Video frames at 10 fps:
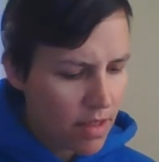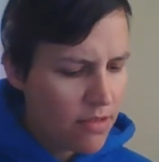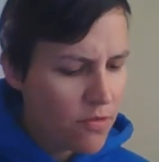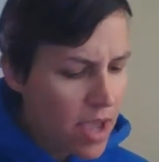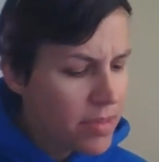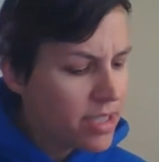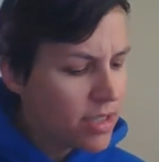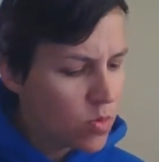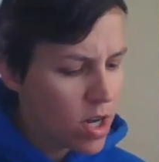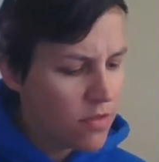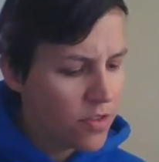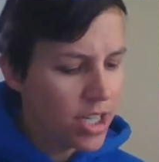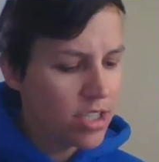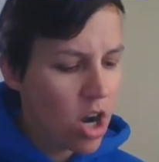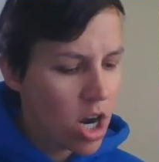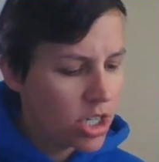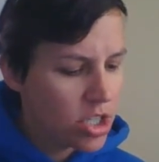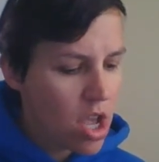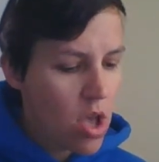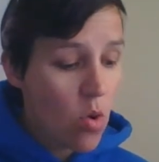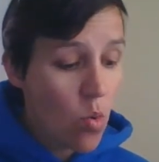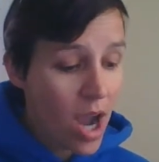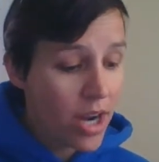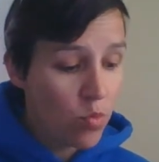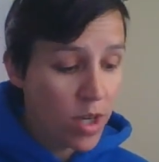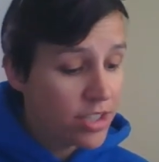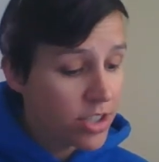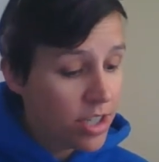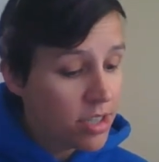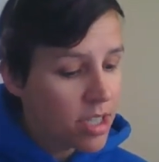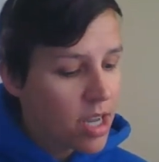Famous as well for its harsh white winters,